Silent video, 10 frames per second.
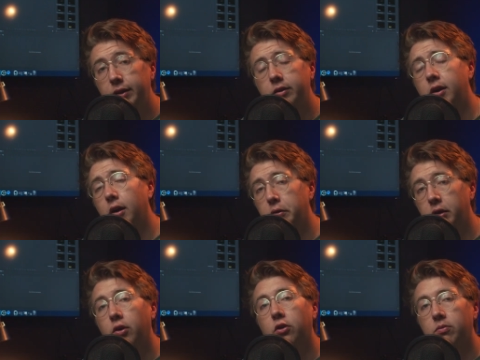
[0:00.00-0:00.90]
I like to color
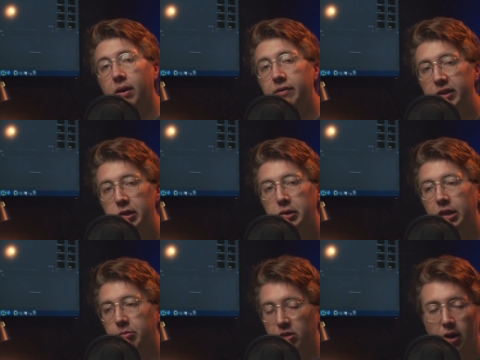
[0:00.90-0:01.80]
code my video
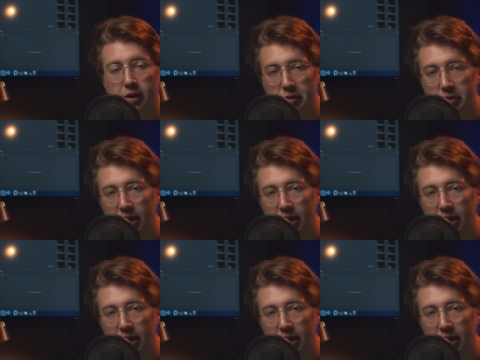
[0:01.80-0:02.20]
clips and audio